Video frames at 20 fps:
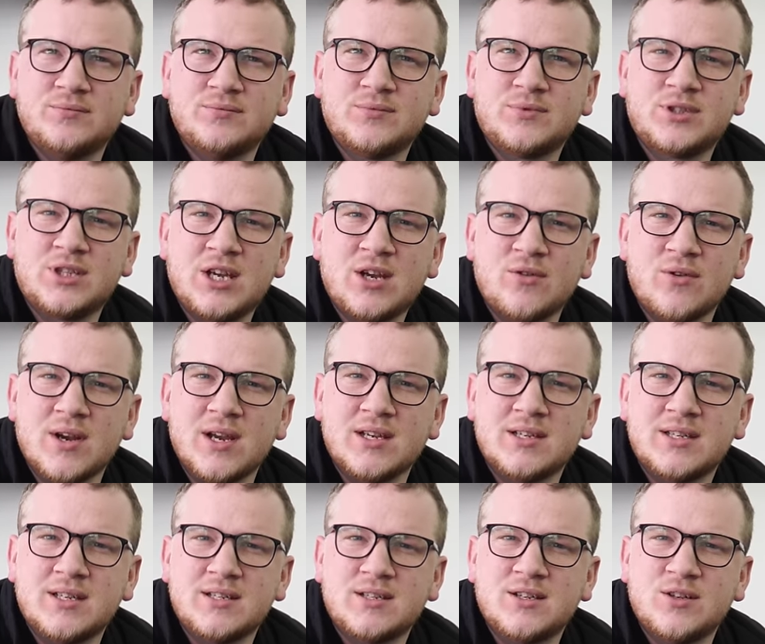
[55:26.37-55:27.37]

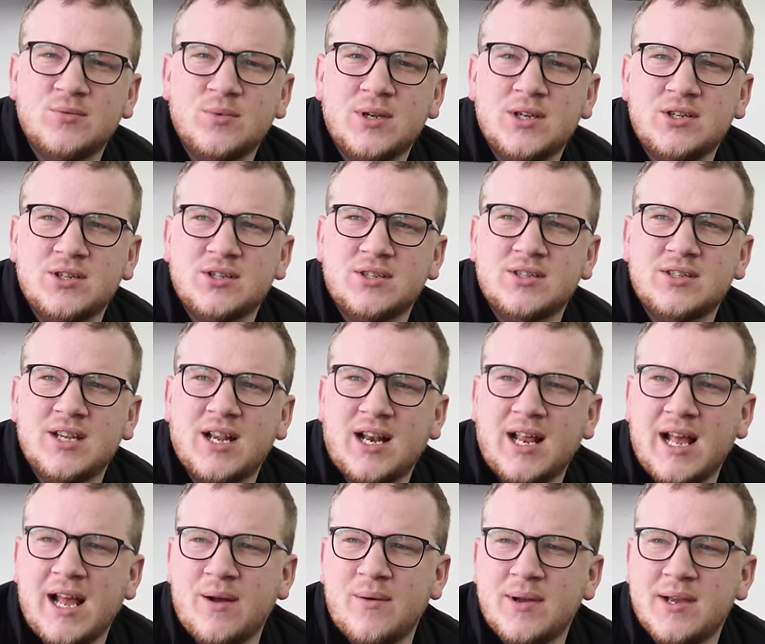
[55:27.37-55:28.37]
series, is that we just tell
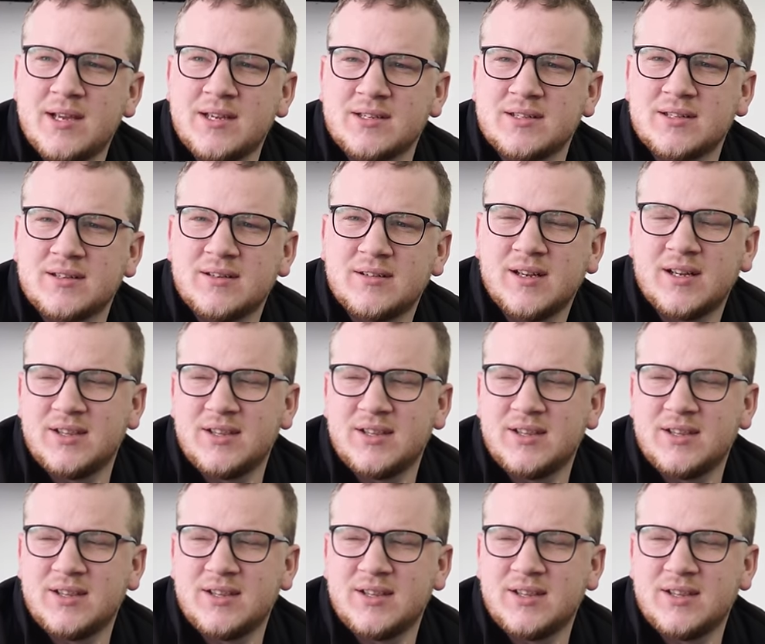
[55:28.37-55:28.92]
it how it is.